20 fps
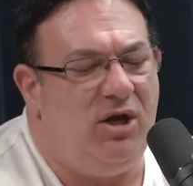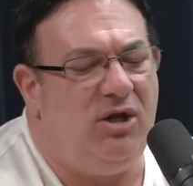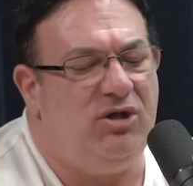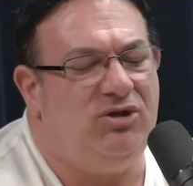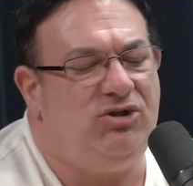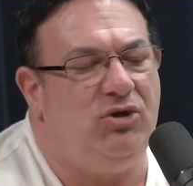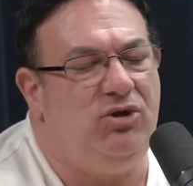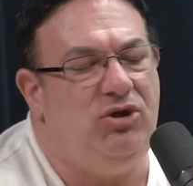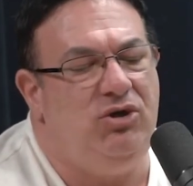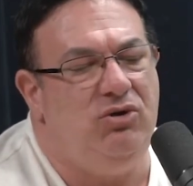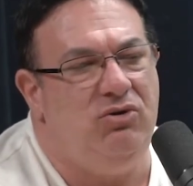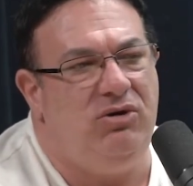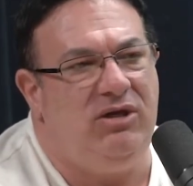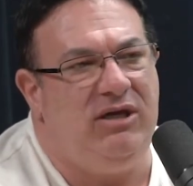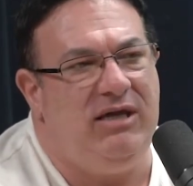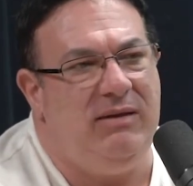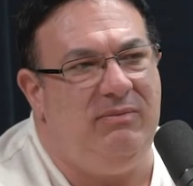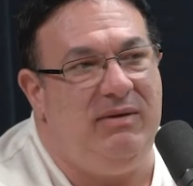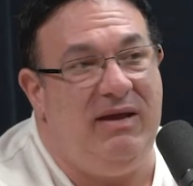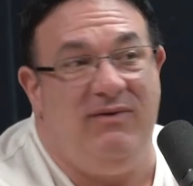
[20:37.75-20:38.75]
So you
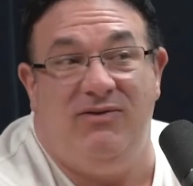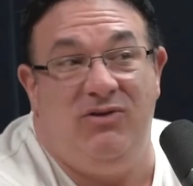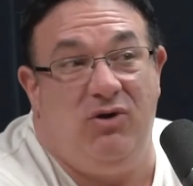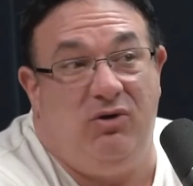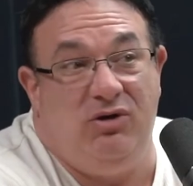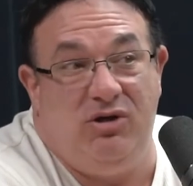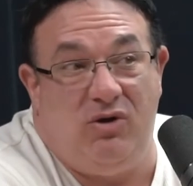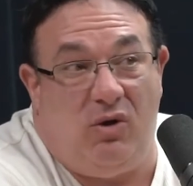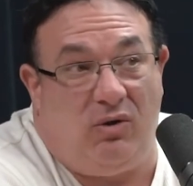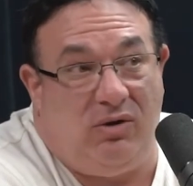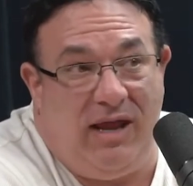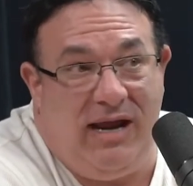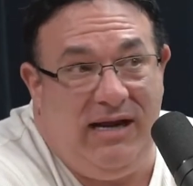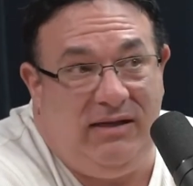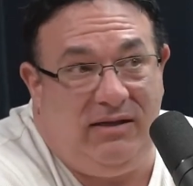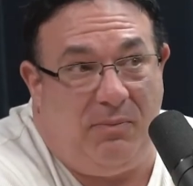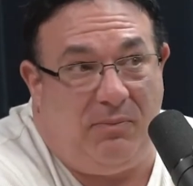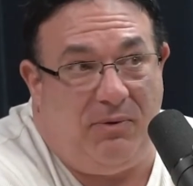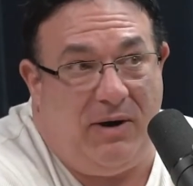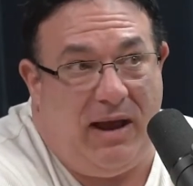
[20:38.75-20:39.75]
keep even though you don't
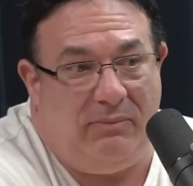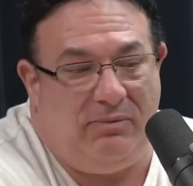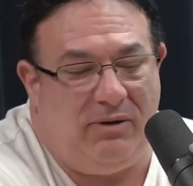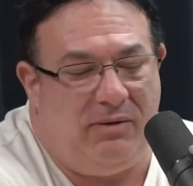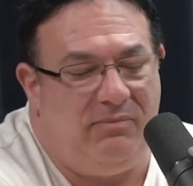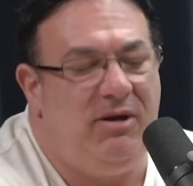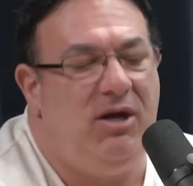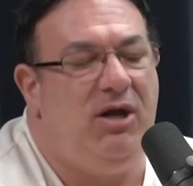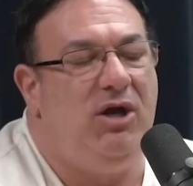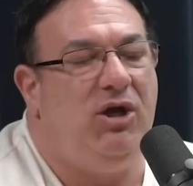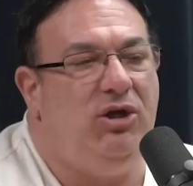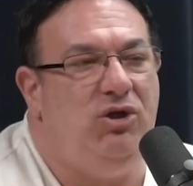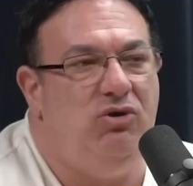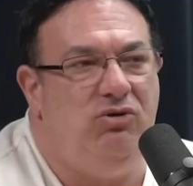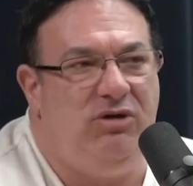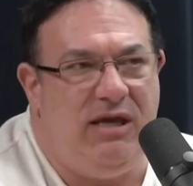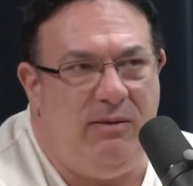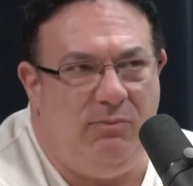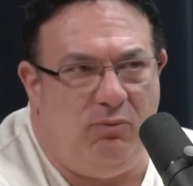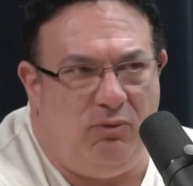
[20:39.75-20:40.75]
like the problem, you
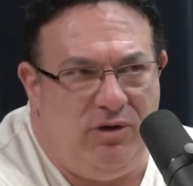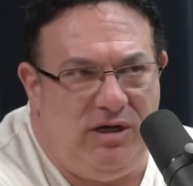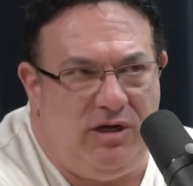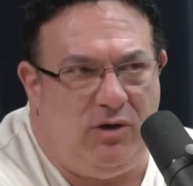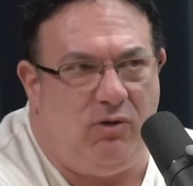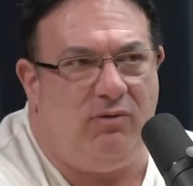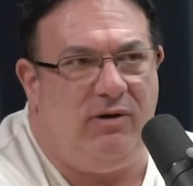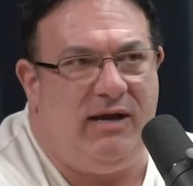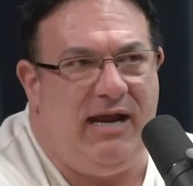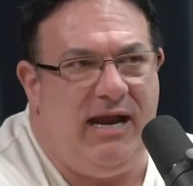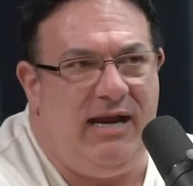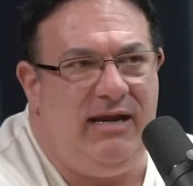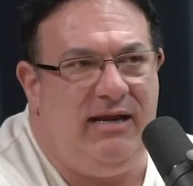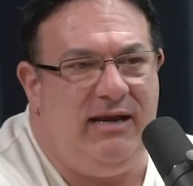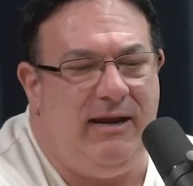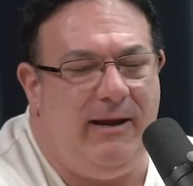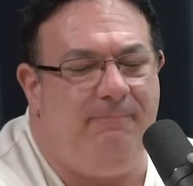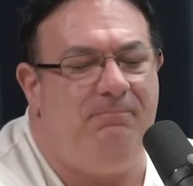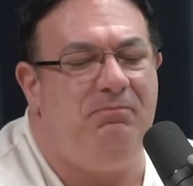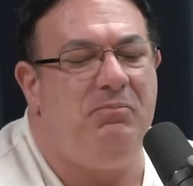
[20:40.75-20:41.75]
keep recreating
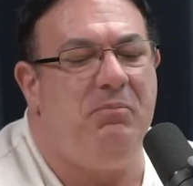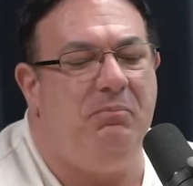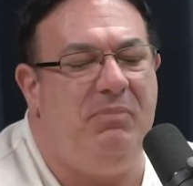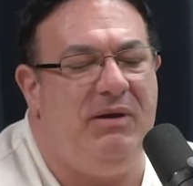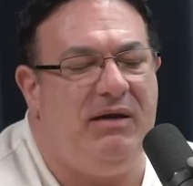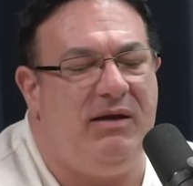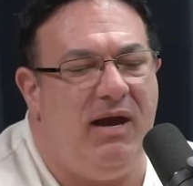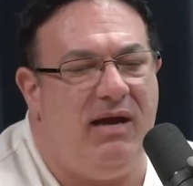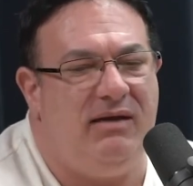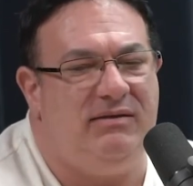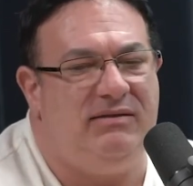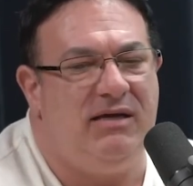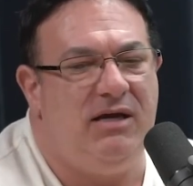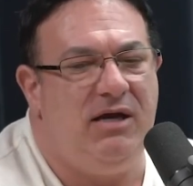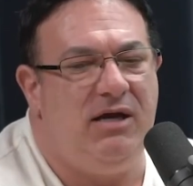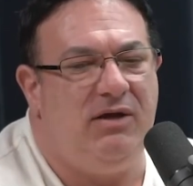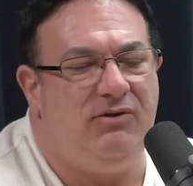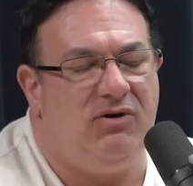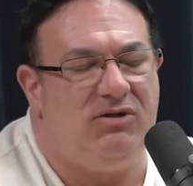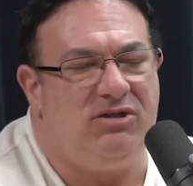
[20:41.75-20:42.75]
it because
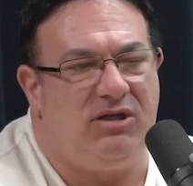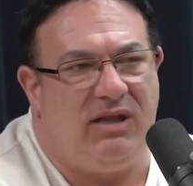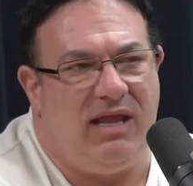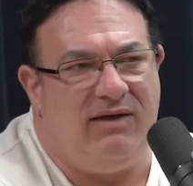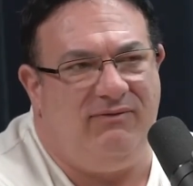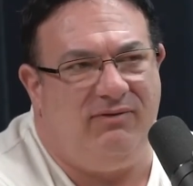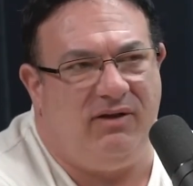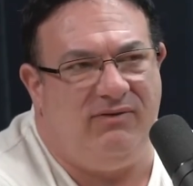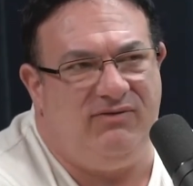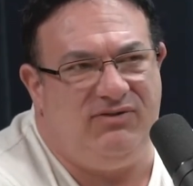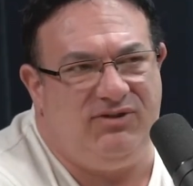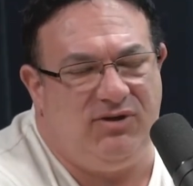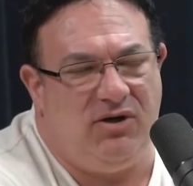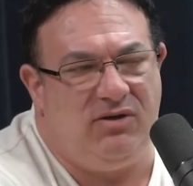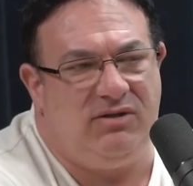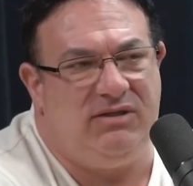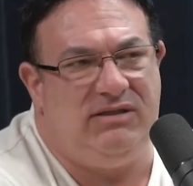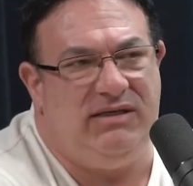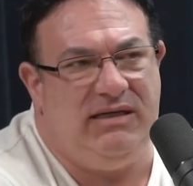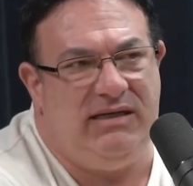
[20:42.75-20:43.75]
there's a level of
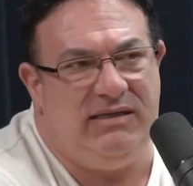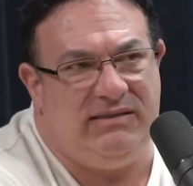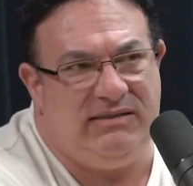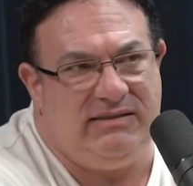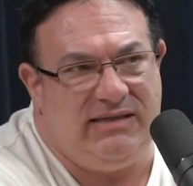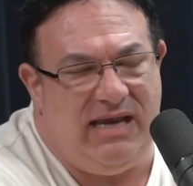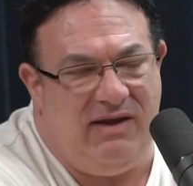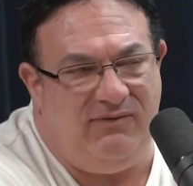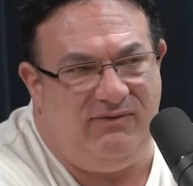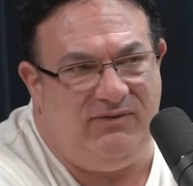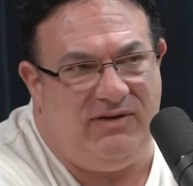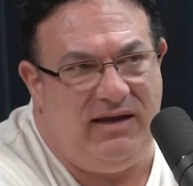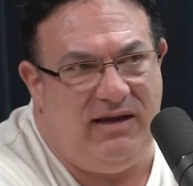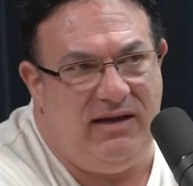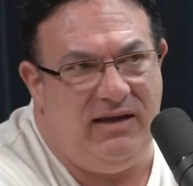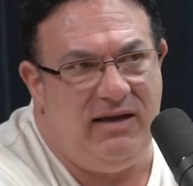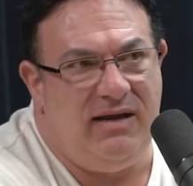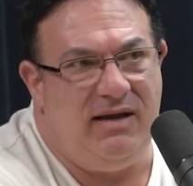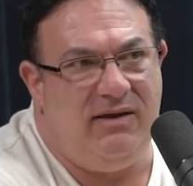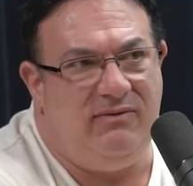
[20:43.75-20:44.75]
certainty and safety
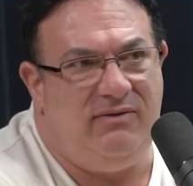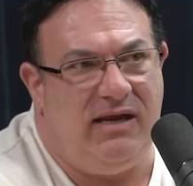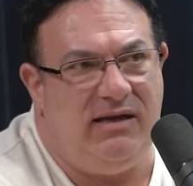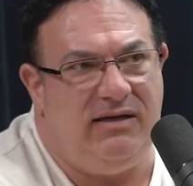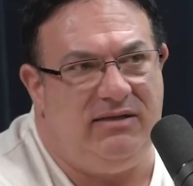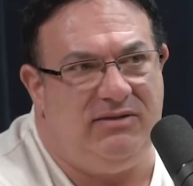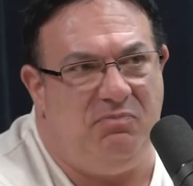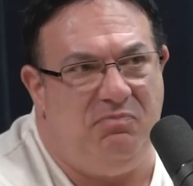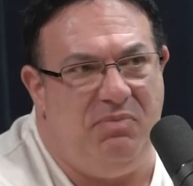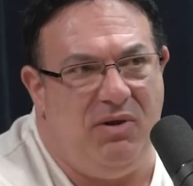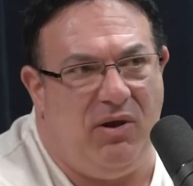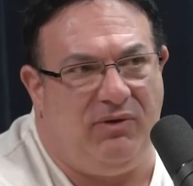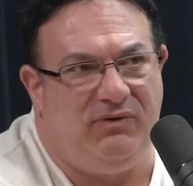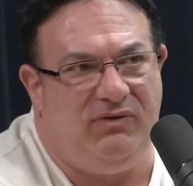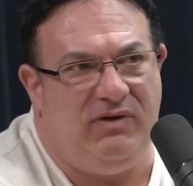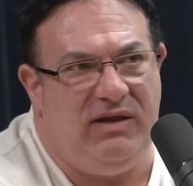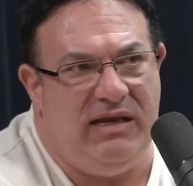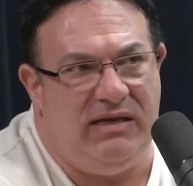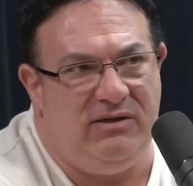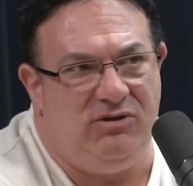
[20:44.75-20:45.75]
that is
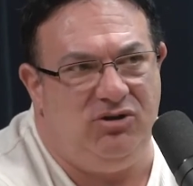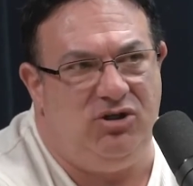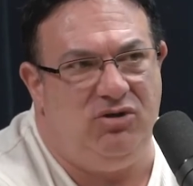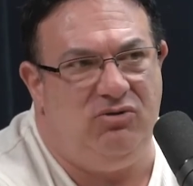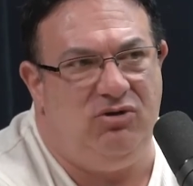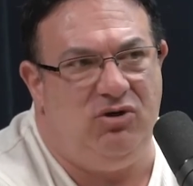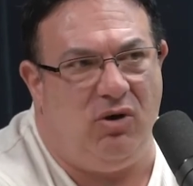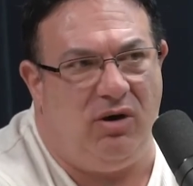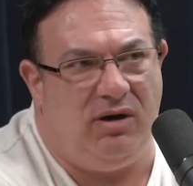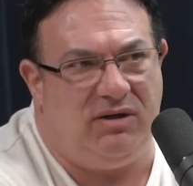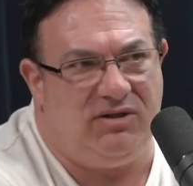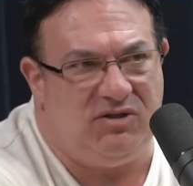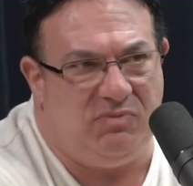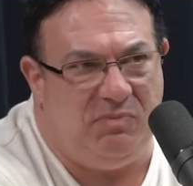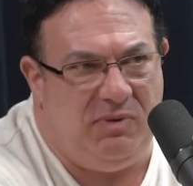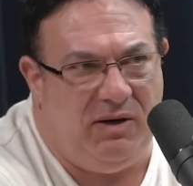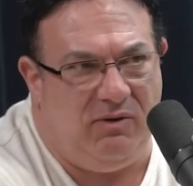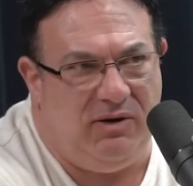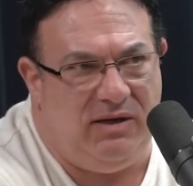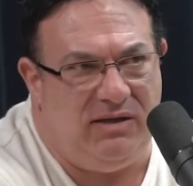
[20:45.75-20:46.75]
built into your
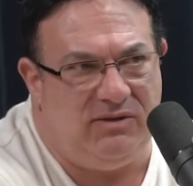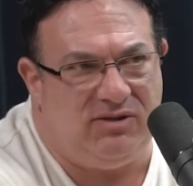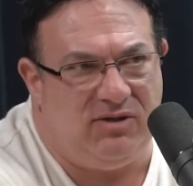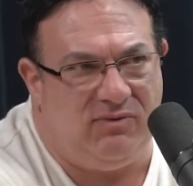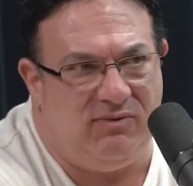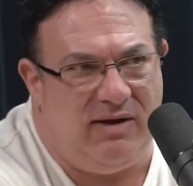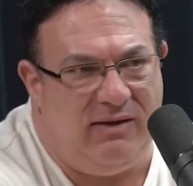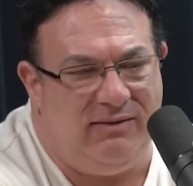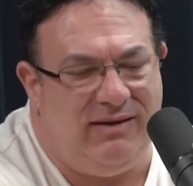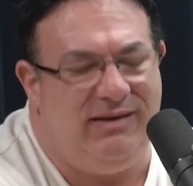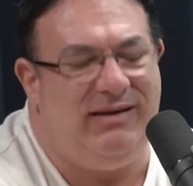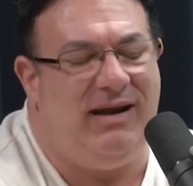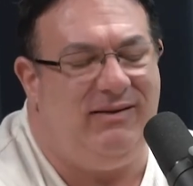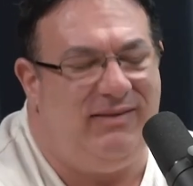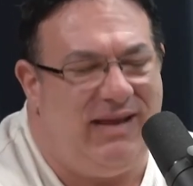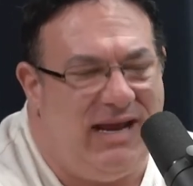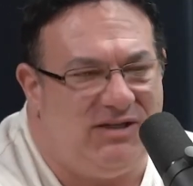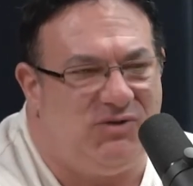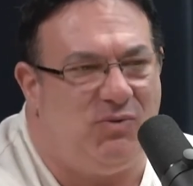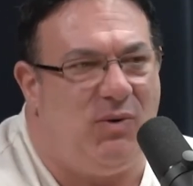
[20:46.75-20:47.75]
experience around it.
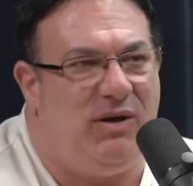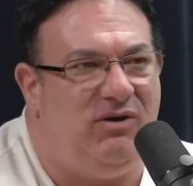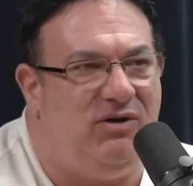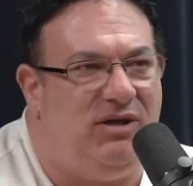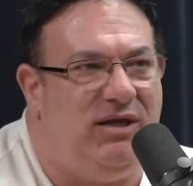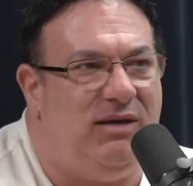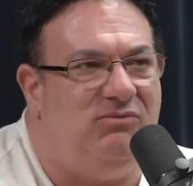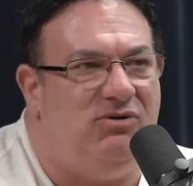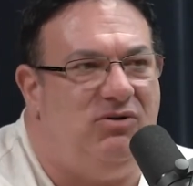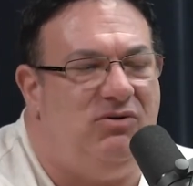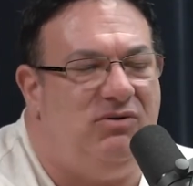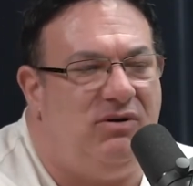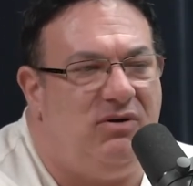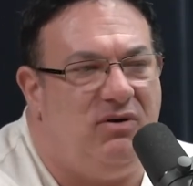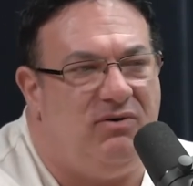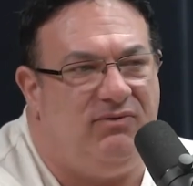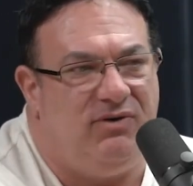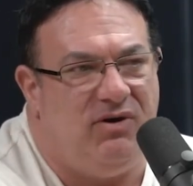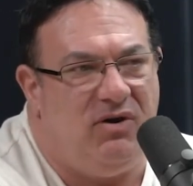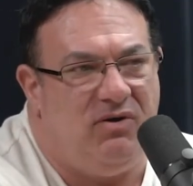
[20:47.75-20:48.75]
And that's why you keep doing it
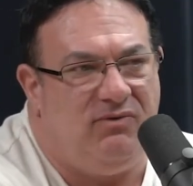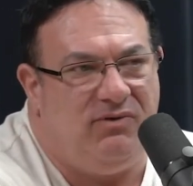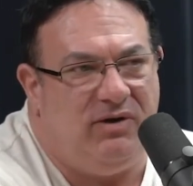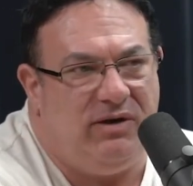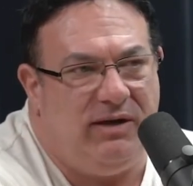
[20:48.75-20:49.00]
over and over